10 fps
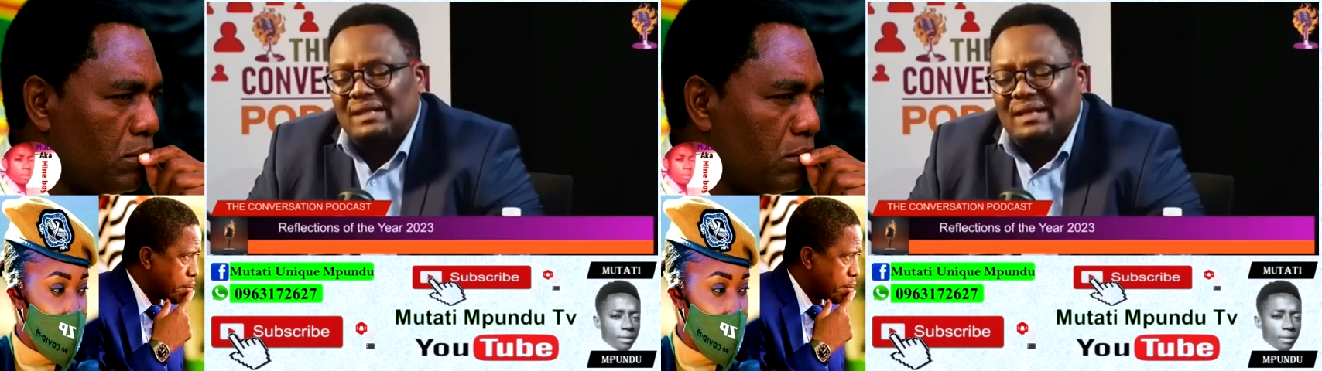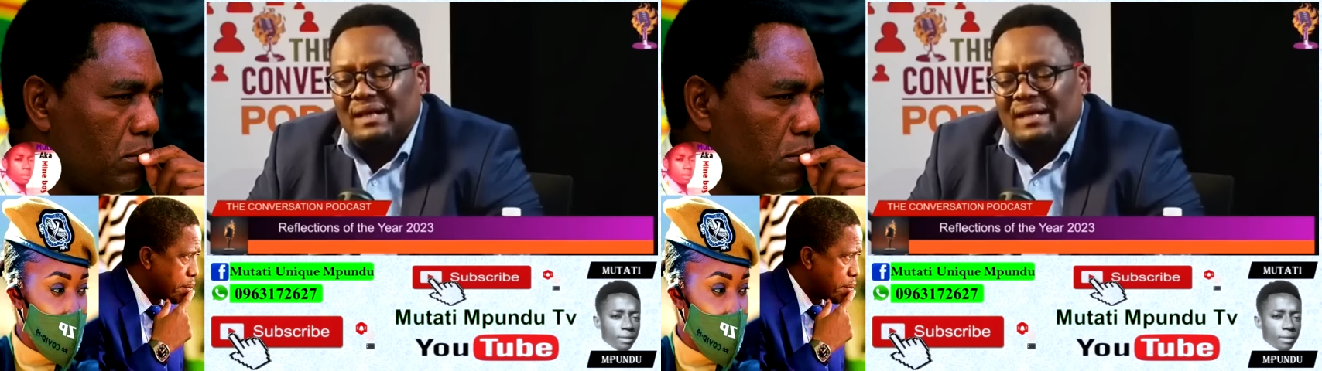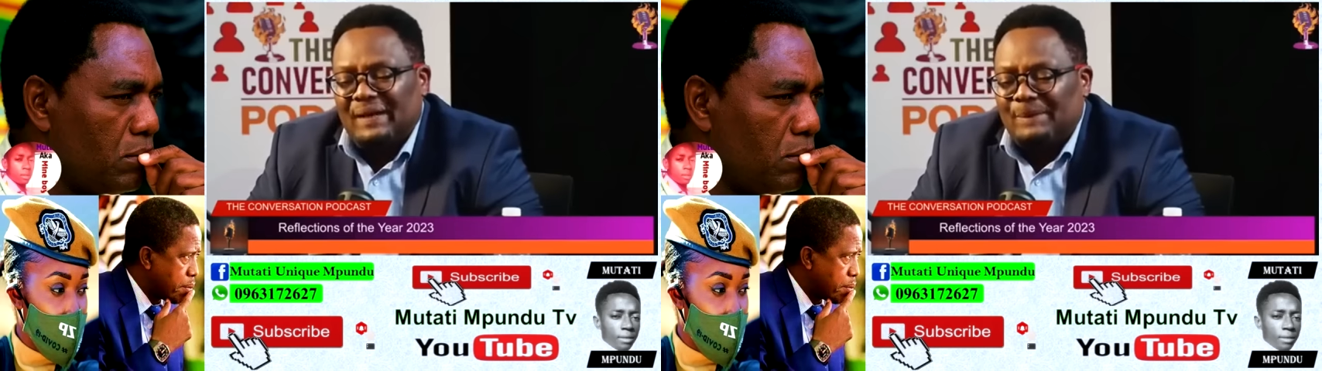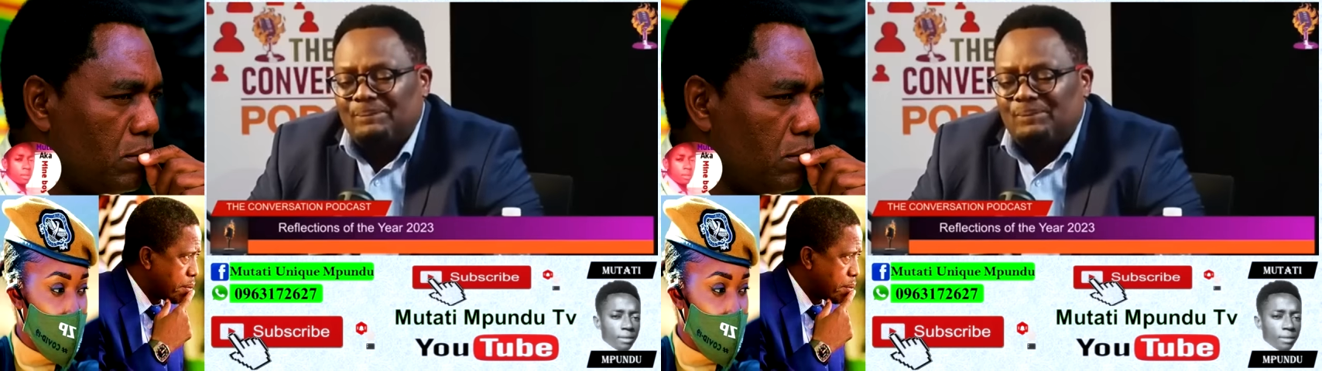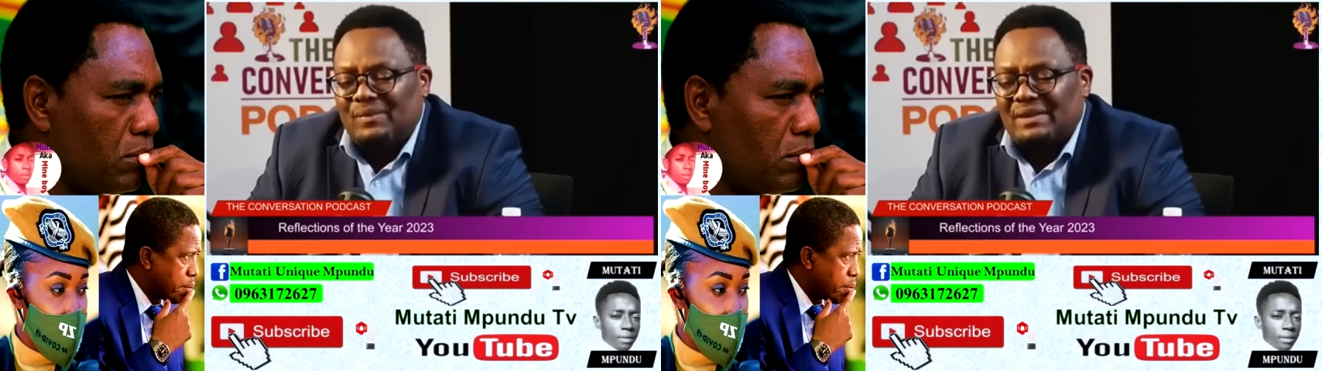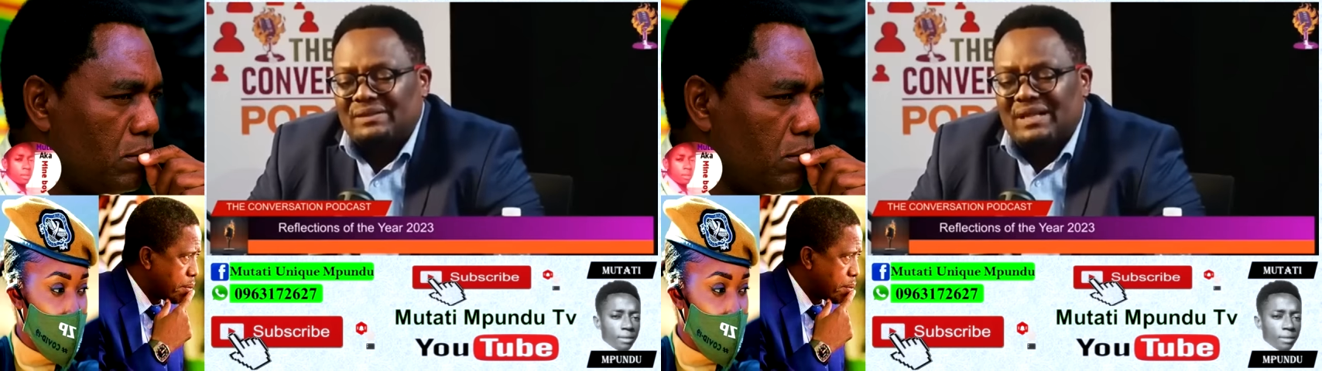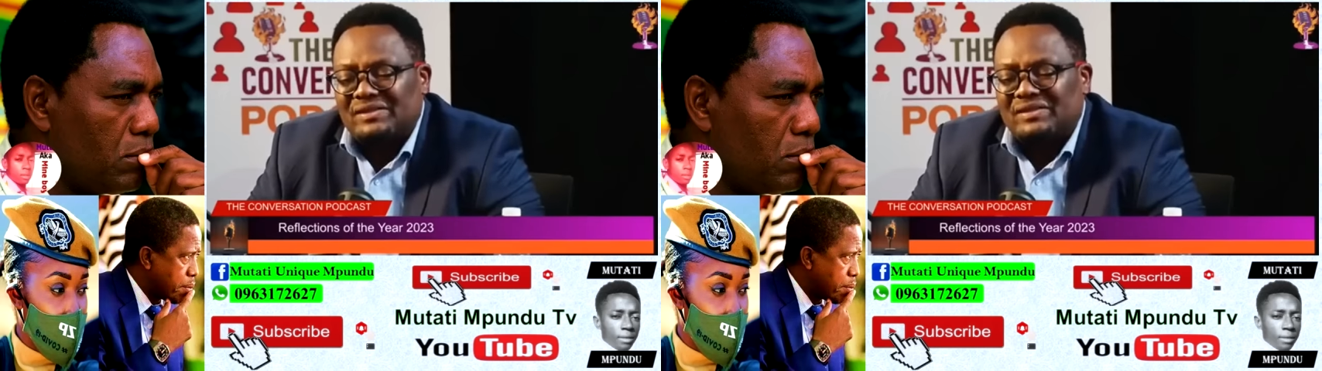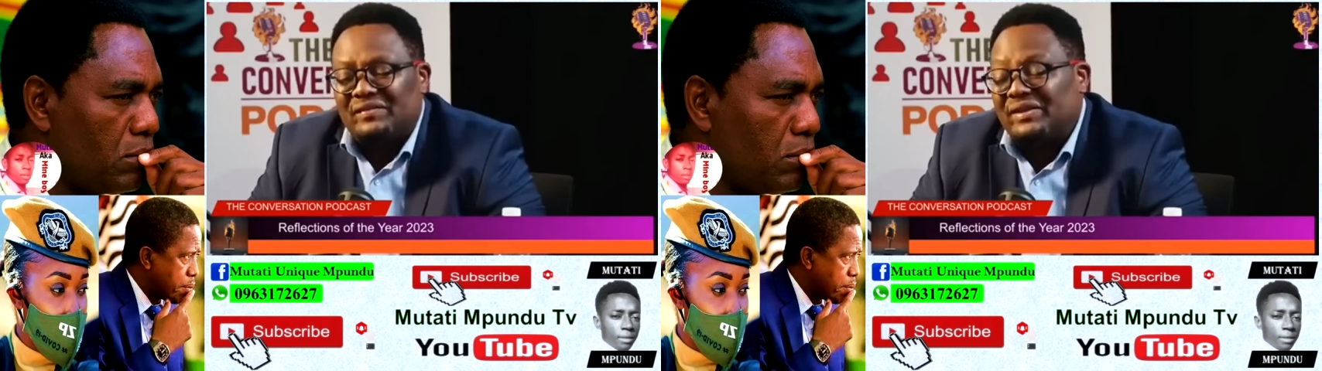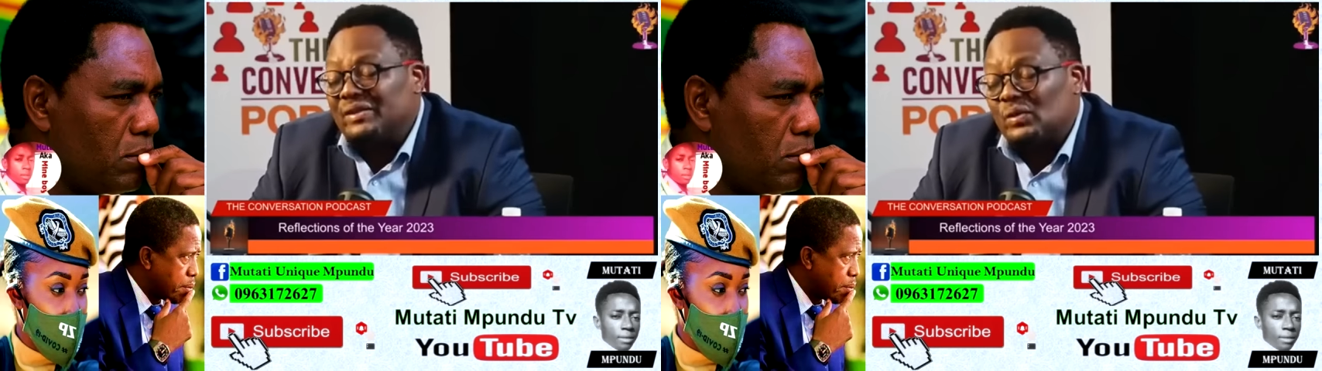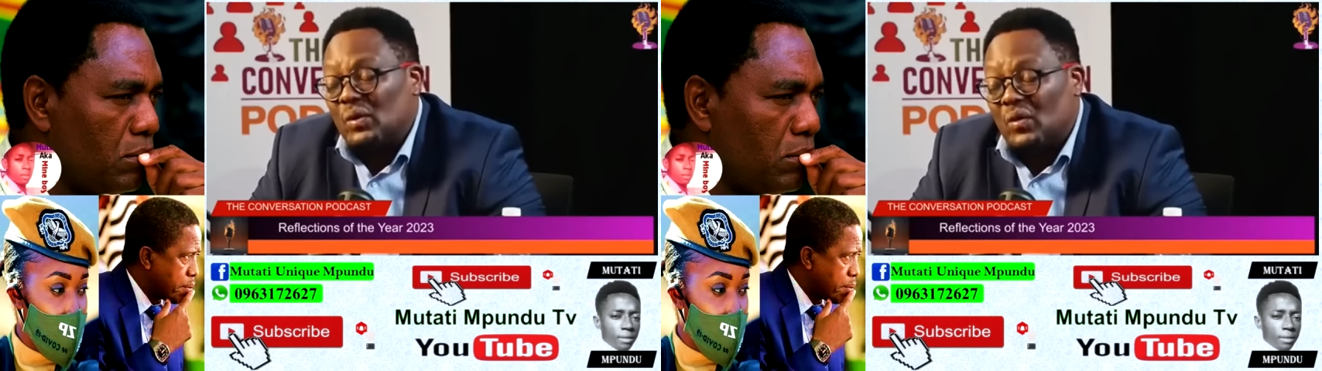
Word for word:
Speaker 1: again was a billion dollars.